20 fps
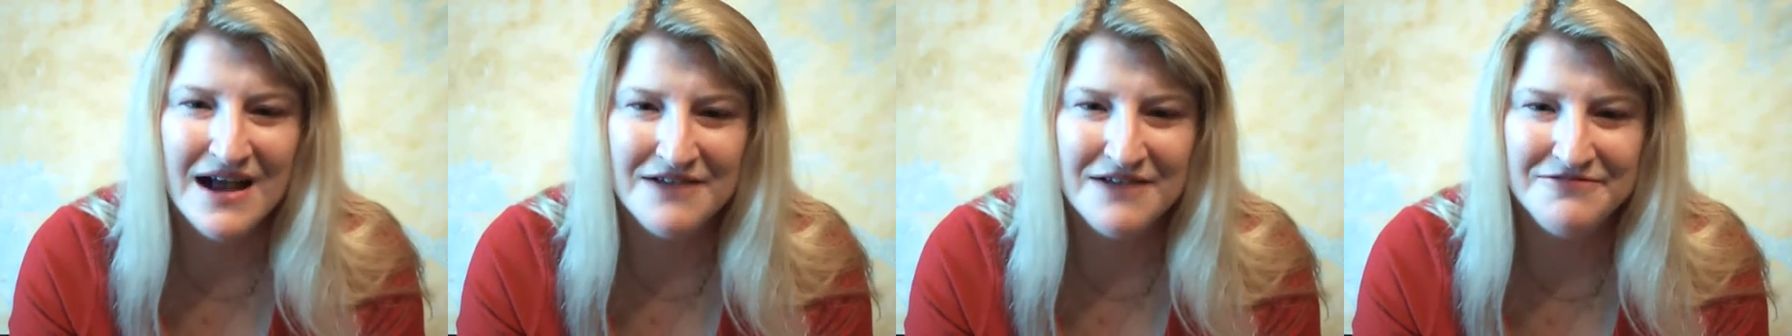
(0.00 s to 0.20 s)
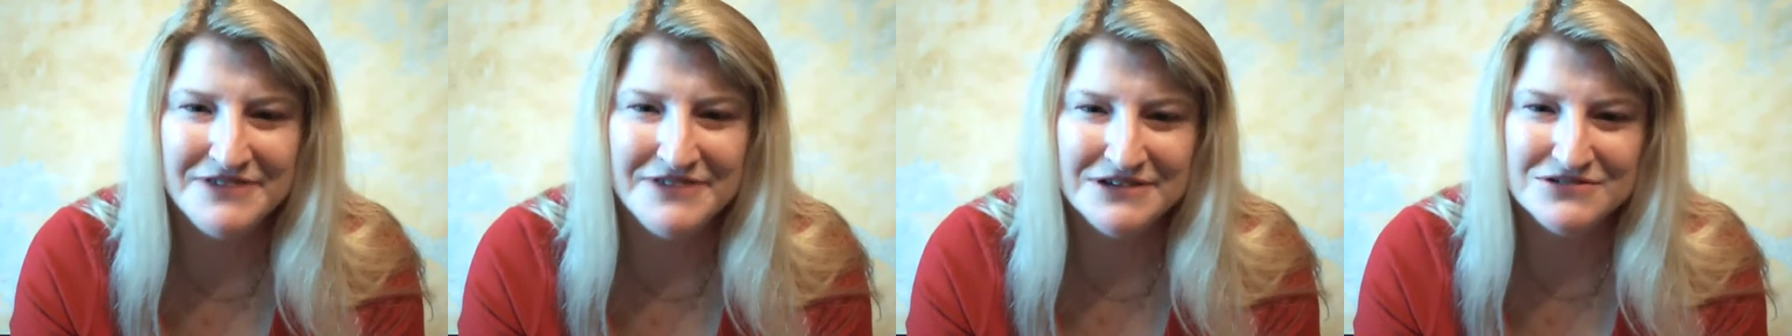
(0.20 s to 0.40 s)

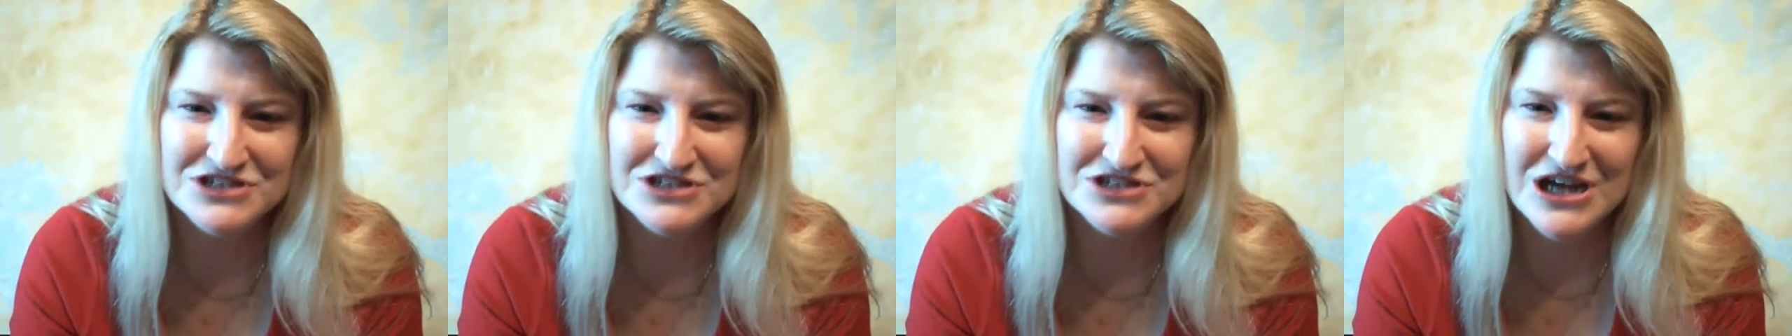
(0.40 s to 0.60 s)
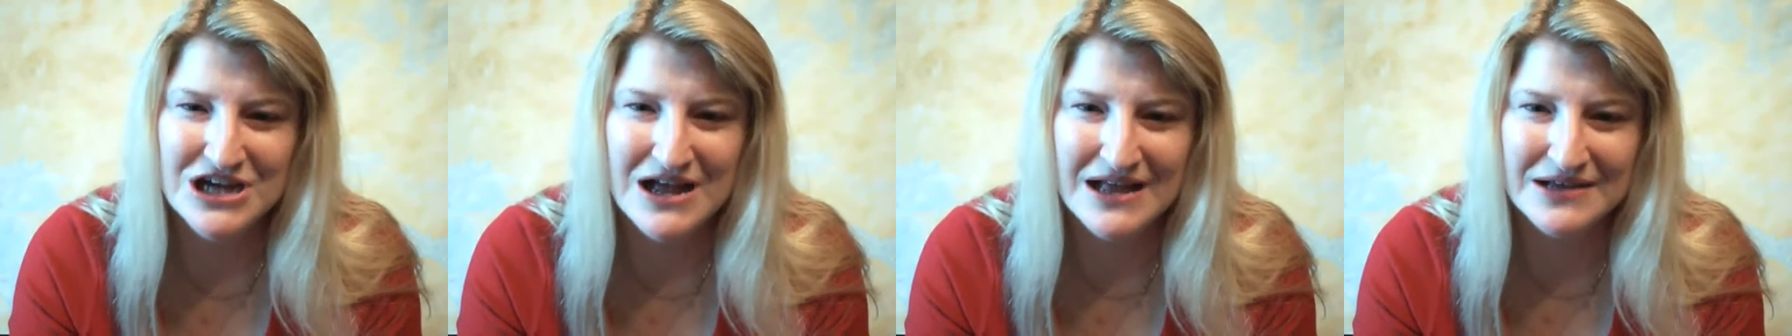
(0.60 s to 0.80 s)
real
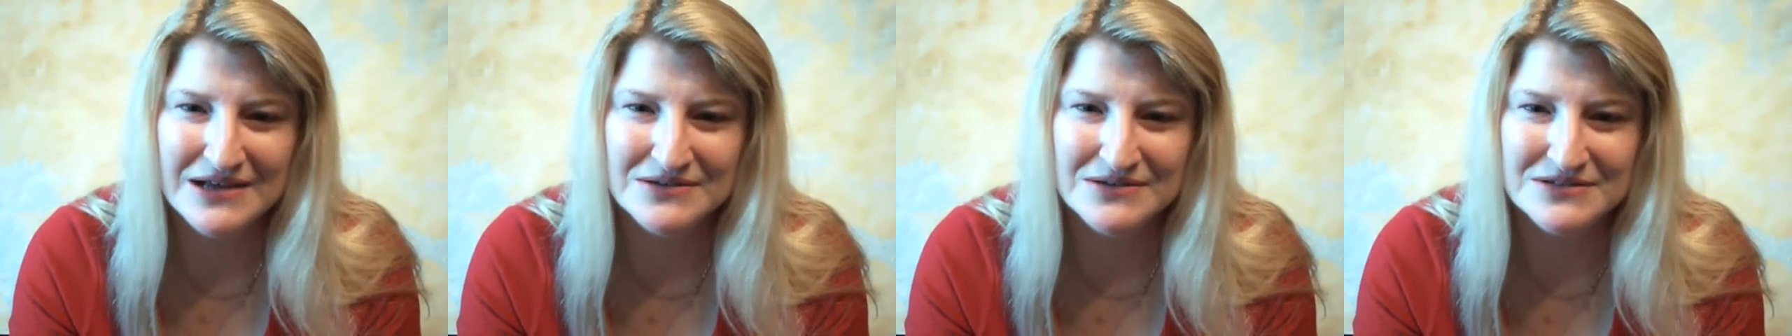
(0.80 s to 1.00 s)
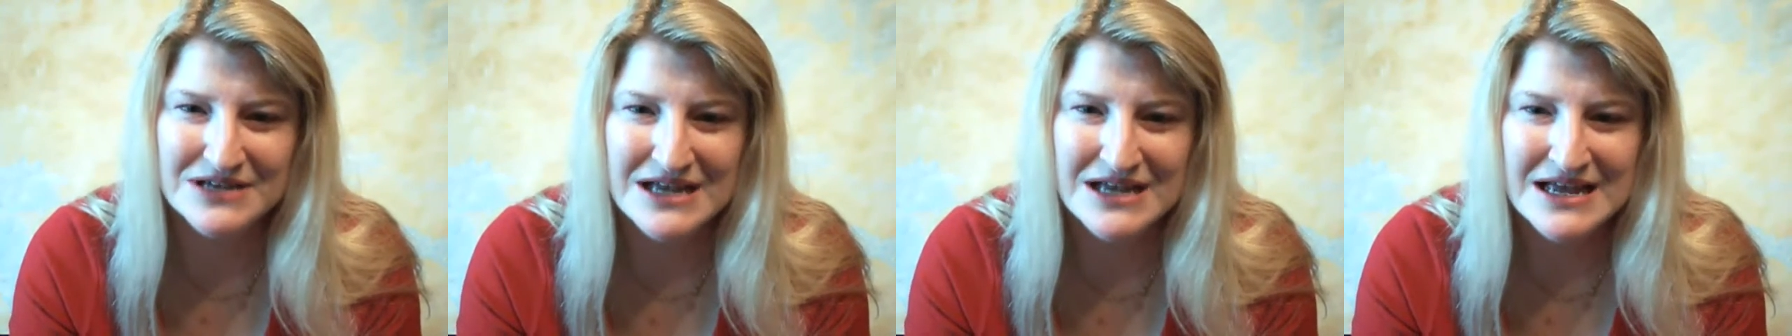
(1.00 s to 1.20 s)

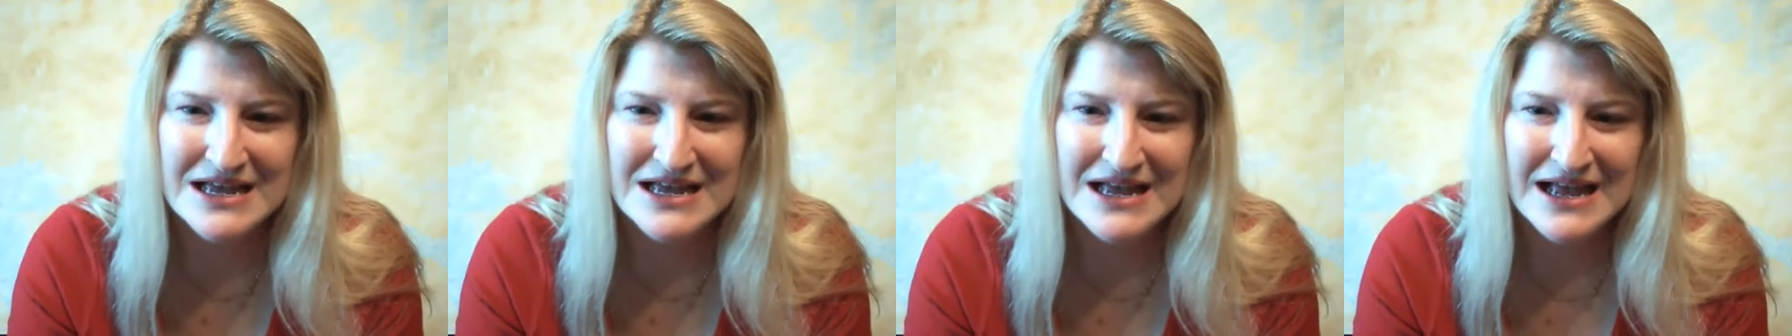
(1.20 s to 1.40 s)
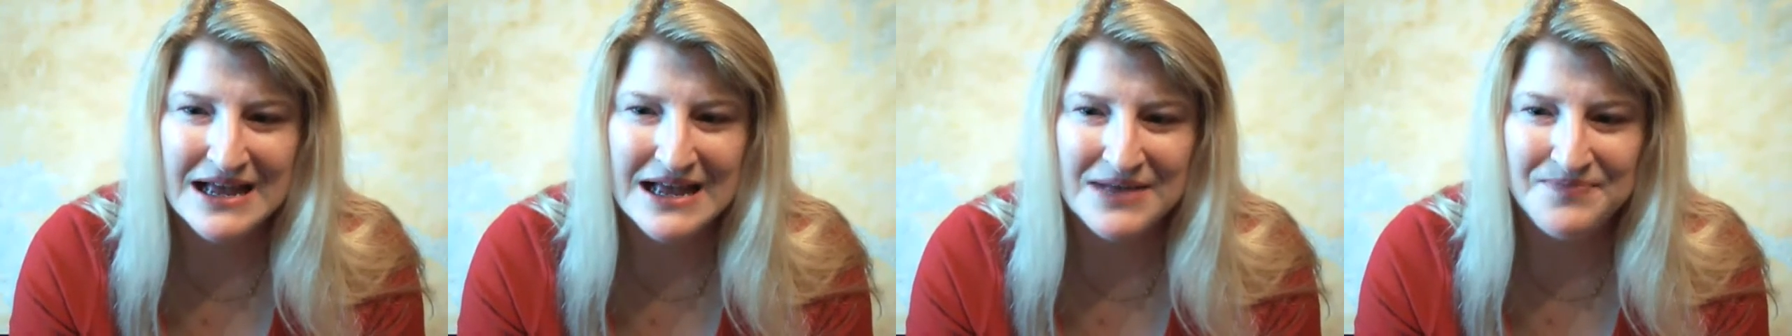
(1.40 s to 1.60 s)
child.
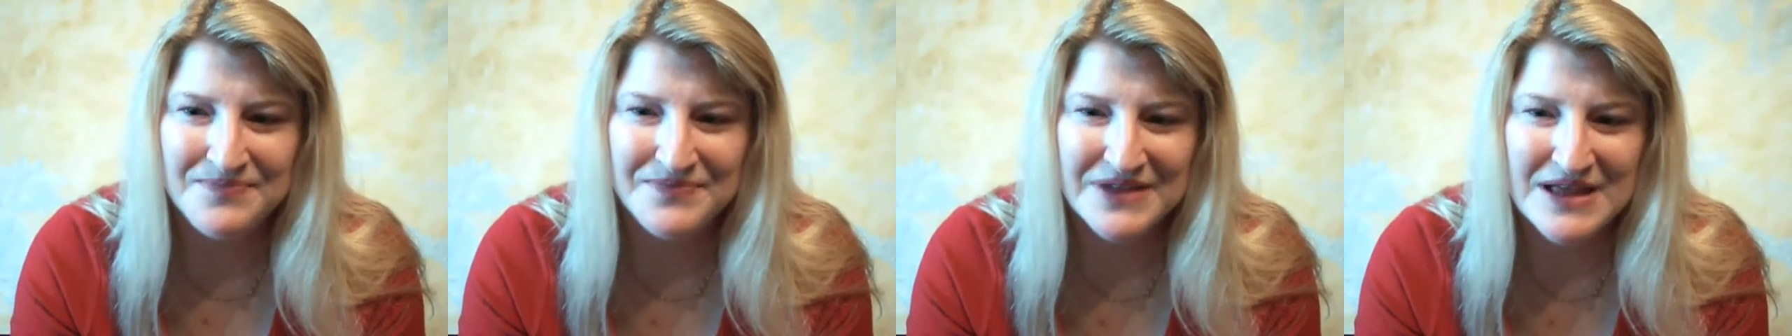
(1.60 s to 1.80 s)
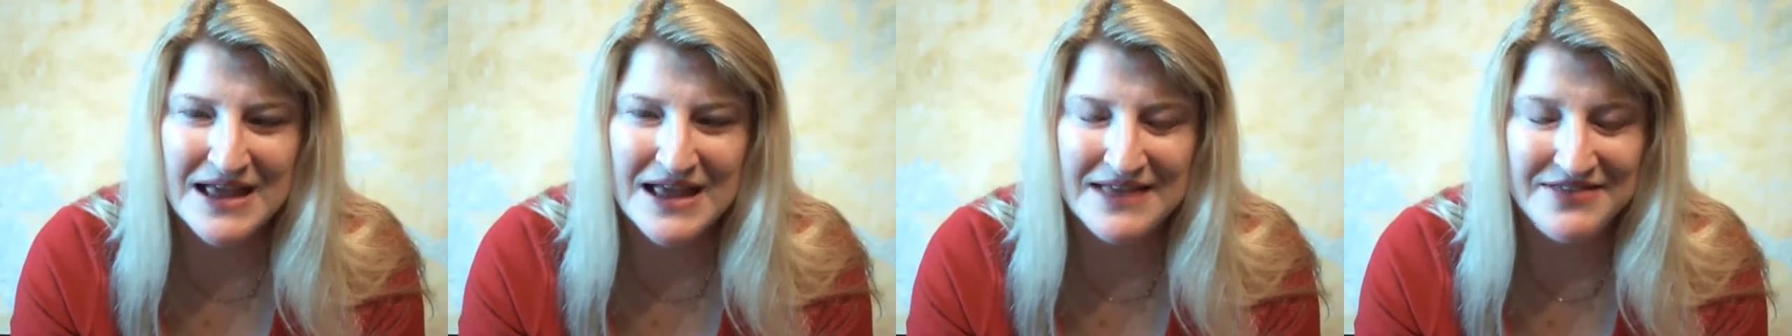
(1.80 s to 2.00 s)

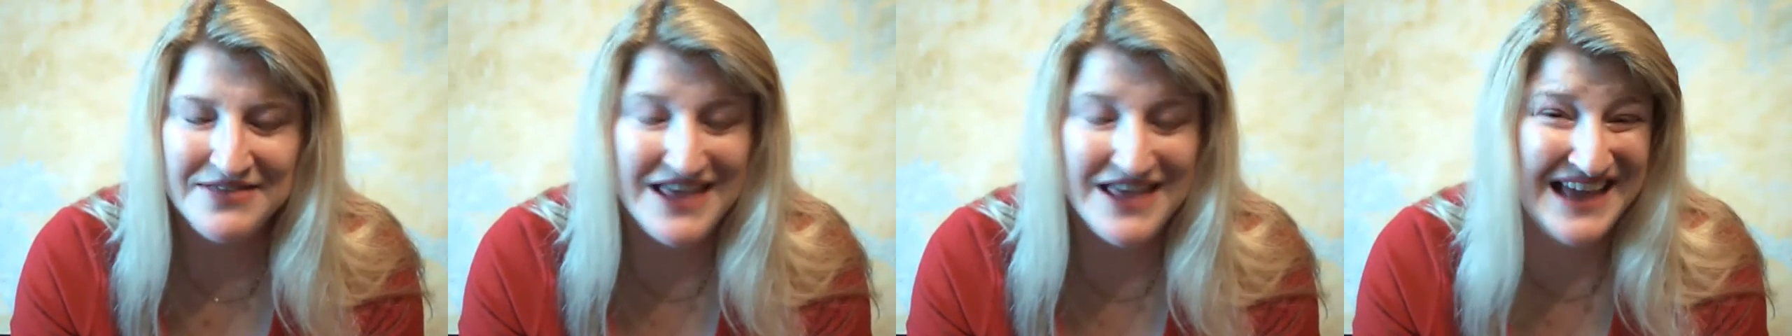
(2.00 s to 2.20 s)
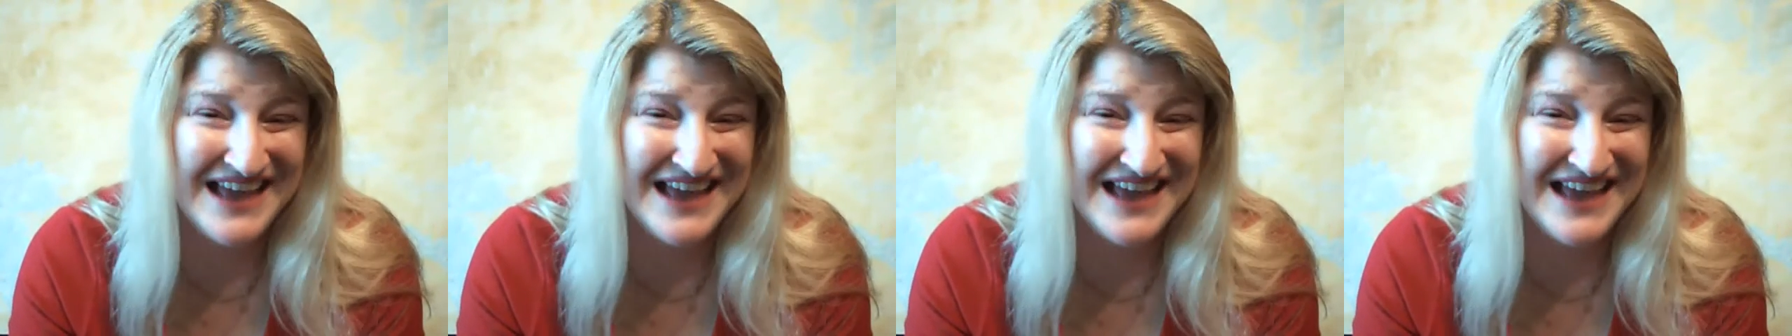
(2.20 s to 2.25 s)
And the